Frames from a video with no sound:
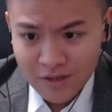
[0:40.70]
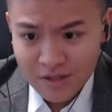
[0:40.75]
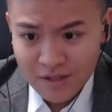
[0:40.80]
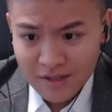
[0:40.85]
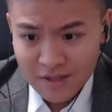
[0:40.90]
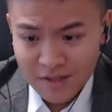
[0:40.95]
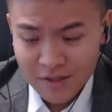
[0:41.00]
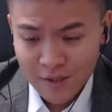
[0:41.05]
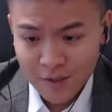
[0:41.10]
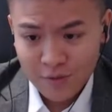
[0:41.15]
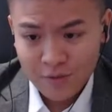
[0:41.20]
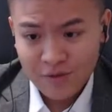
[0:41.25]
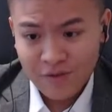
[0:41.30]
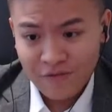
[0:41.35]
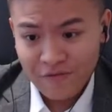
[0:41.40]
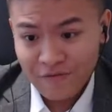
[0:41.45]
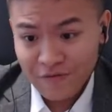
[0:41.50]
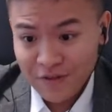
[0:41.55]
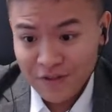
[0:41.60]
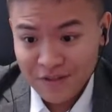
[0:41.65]
So the
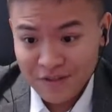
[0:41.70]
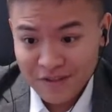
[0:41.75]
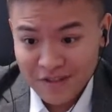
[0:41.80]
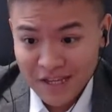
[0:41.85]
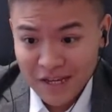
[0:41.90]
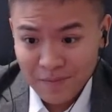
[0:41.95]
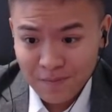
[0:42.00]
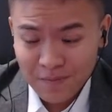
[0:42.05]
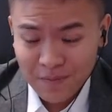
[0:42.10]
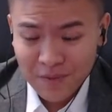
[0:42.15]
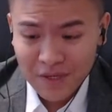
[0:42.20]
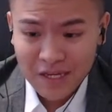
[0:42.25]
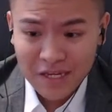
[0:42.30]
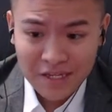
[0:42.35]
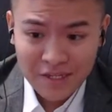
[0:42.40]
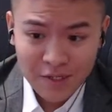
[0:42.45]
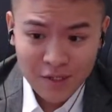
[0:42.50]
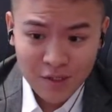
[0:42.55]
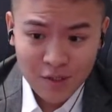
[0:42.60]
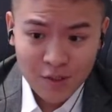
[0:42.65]
first step
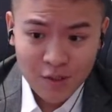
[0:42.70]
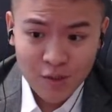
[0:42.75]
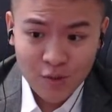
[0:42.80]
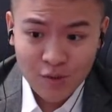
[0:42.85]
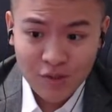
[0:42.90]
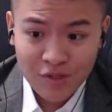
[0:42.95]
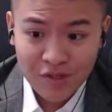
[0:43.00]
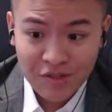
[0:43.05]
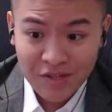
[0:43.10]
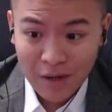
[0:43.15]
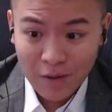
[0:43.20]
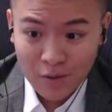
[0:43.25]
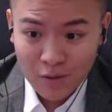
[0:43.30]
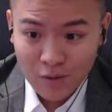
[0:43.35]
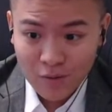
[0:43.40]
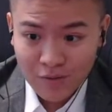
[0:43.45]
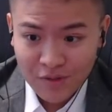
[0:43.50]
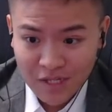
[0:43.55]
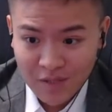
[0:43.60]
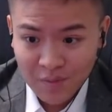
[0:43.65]
is to
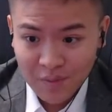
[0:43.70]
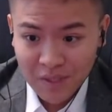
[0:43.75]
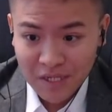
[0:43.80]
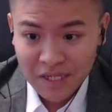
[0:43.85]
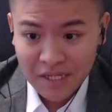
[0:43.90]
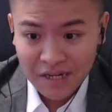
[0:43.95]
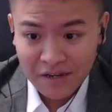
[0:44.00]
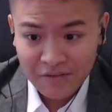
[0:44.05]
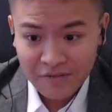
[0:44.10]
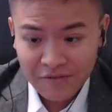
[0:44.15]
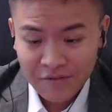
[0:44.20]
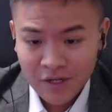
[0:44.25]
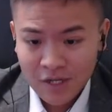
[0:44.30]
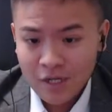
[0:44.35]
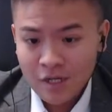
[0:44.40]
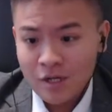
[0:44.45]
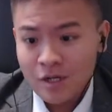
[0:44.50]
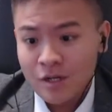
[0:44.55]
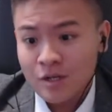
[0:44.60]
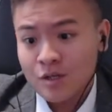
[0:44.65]
download this PDF.
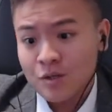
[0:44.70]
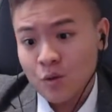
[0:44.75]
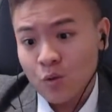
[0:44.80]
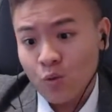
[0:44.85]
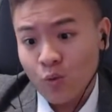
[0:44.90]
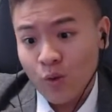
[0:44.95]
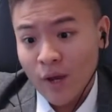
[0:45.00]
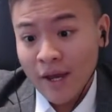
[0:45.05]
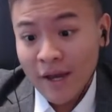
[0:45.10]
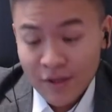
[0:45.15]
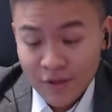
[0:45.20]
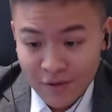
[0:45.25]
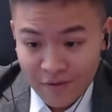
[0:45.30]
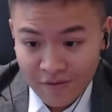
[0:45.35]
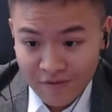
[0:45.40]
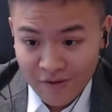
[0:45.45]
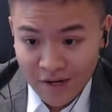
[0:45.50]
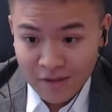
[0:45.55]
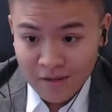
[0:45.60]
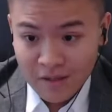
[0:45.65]
So where do you
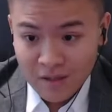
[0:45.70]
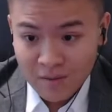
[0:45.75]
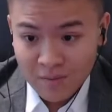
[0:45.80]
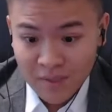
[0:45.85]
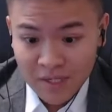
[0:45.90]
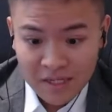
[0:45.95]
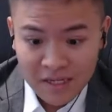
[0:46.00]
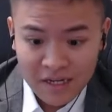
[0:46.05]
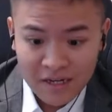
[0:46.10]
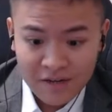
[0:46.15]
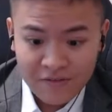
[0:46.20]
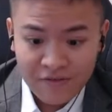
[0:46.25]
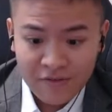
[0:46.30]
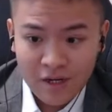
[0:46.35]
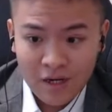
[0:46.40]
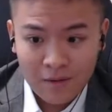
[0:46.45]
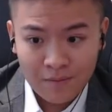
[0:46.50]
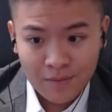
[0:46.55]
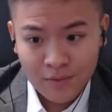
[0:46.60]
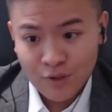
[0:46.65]
find this PDF?
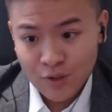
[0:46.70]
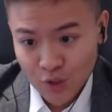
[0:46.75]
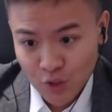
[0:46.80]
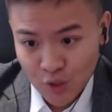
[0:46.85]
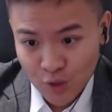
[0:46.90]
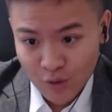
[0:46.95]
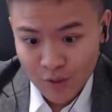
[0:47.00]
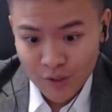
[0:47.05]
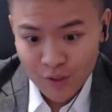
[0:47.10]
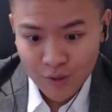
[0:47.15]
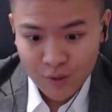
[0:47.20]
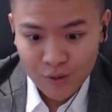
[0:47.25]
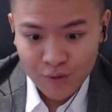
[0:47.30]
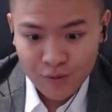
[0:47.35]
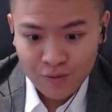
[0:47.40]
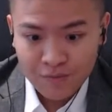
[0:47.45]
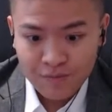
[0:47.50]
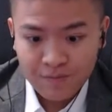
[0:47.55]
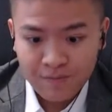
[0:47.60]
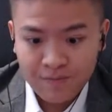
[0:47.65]
I'm going to show it to you.
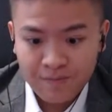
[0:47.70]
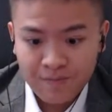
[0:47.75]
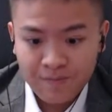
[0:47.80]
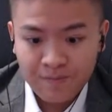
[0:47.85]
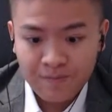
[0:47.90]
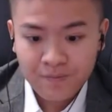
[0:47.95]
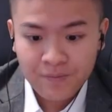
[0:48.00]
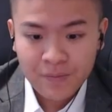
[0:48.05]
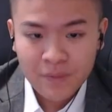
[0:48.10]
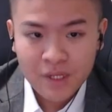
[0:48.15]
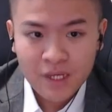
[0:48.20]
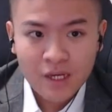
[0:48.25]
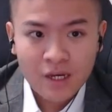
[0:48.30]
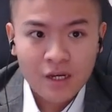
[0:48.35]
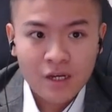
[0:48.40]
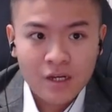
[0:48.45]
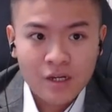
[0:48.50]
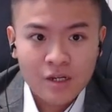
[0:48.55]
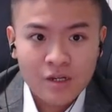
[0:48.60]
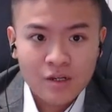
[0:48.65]

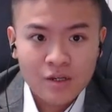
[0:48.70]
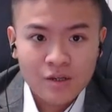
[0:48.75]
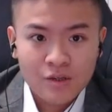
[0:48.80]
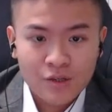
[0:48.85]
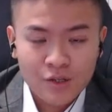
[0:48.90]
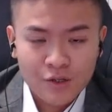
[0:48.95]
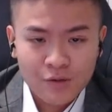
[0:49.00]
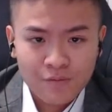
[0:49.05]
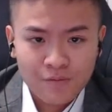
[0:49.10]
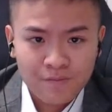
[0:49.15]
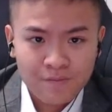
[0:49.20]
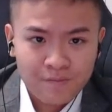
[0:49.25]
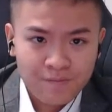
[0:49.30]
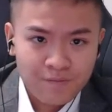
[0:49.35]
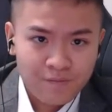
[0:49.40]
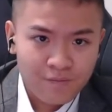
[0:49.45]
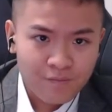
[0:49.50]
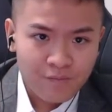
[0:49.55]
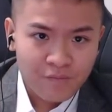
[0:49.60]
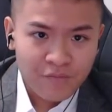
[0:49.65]
So
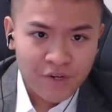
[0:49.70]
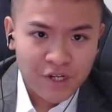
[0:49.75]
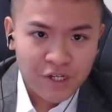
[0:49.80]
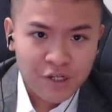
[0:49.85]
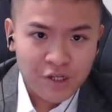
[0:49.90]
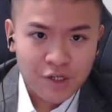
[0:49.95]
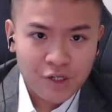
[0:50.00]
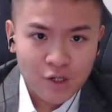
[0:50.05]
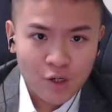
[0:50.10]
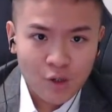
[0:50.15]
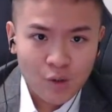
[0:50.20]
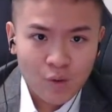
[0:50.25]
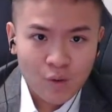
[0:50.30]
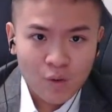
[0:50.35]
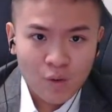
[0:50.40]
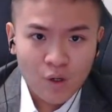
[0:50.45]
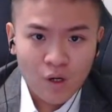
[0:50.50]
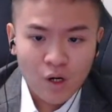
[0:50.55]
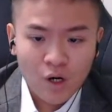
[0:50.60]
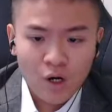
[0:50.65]
we're going to go
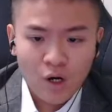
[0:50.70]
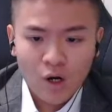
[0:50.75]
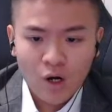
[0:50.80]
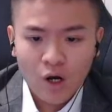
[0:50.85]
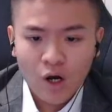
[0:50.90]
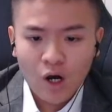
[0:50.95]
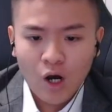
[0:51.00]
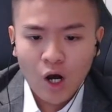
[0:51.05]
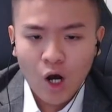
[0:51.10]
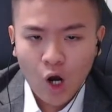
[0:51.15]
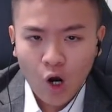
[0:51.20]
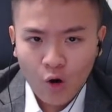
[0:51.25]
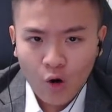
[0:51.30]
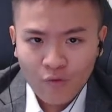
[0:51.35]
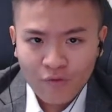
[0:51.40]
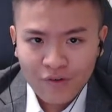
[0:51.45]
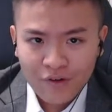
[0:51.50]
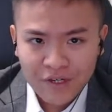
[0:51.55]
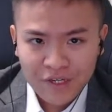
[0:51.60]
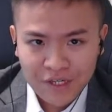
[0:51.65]

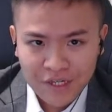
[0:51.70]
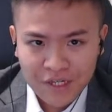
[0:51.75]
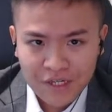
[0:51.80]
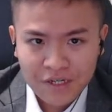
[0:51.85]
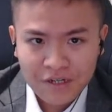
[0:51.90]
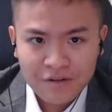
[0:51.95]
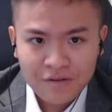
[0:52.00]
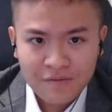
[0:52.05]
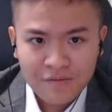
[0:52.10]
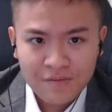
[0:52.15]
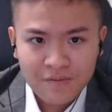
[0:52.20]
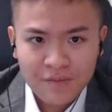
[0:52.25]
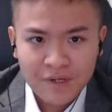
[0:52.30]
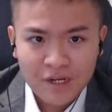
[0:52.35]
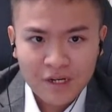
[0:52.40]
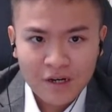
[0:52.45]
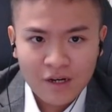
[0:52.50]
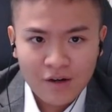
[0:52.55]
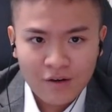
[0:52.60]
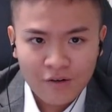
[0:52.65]
over here.
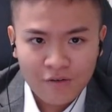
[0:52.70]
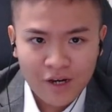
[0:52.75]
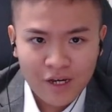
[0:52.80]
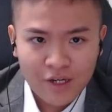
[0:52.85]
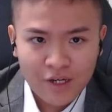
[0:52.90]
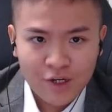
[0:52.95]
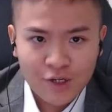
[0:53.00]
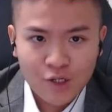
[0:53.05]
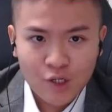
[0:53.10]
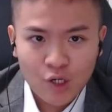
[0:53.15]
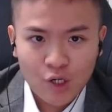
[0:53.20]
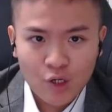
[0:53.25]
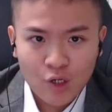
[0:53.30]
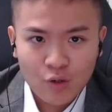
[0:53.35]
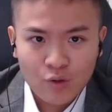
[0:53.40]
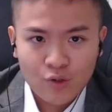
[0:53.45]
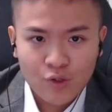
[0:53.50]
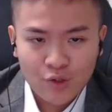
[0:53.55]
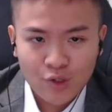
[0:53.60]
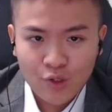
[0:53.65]
All right, you're going to go
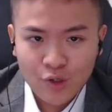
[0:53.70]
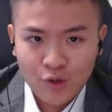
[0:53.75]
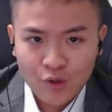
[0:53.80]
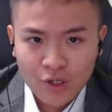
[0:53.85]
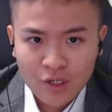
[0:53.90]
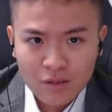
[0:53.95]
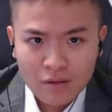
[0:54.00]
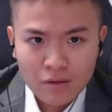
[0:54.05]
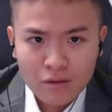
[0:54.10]
to Google,